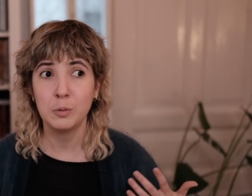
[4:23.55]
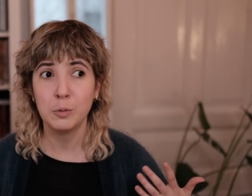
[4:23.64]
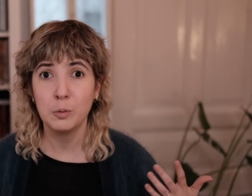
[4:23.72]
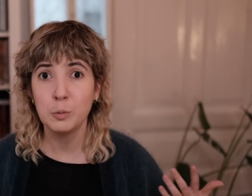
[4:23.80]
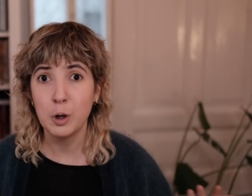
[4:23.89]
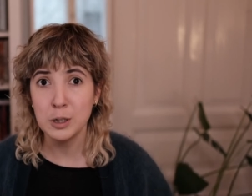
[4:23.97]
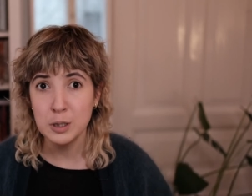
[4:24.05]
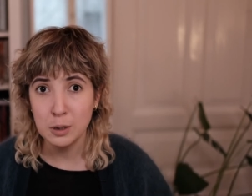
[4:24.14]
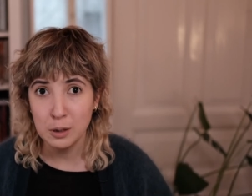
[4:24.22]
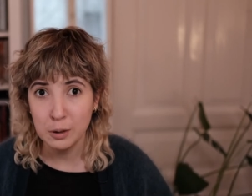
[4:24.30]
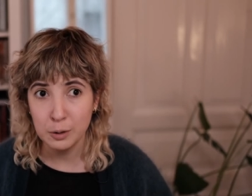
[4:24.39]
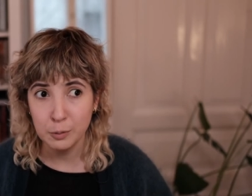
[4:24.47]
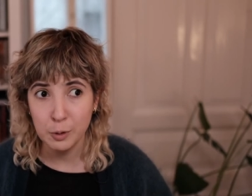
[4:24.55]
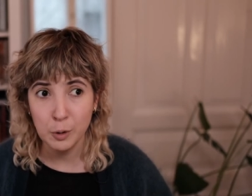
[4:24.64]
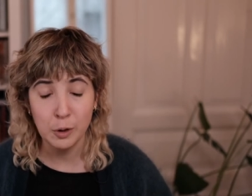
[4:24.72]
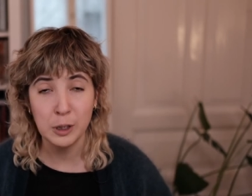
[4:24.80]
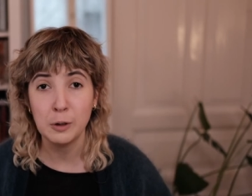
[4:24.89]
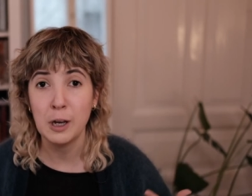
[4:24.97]
want to look through
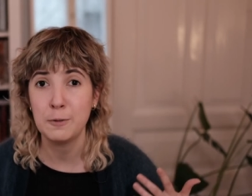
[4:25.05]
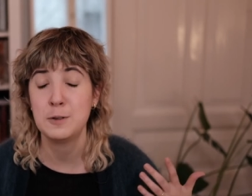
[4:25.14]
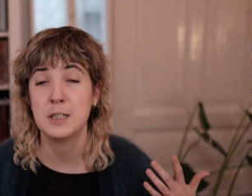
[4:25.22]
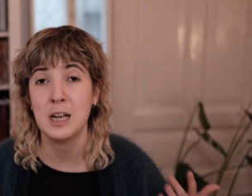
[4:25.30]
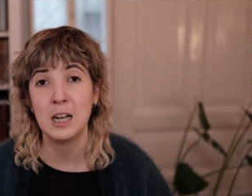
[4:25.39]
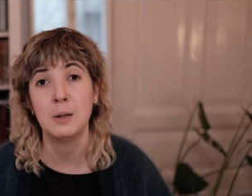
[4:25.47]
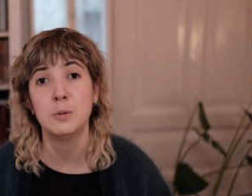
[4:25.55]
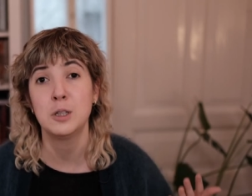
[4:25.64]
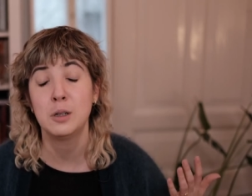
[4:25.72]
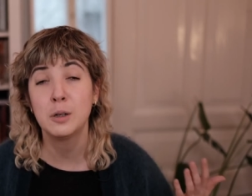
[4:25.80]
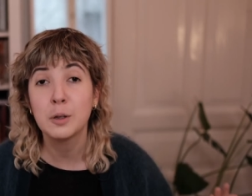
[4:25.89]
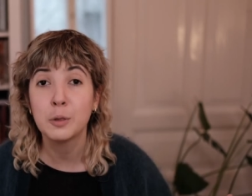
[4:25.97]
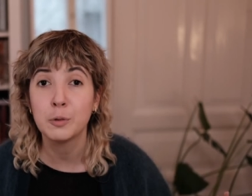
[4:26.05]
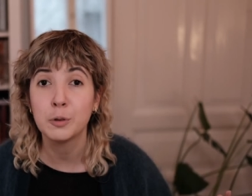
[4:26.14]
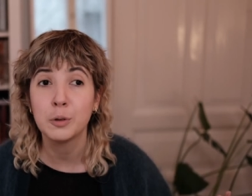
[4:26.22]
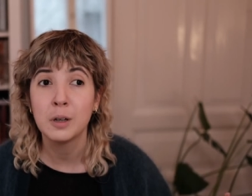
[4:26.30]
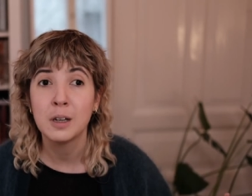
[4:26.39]
or you have time to look through.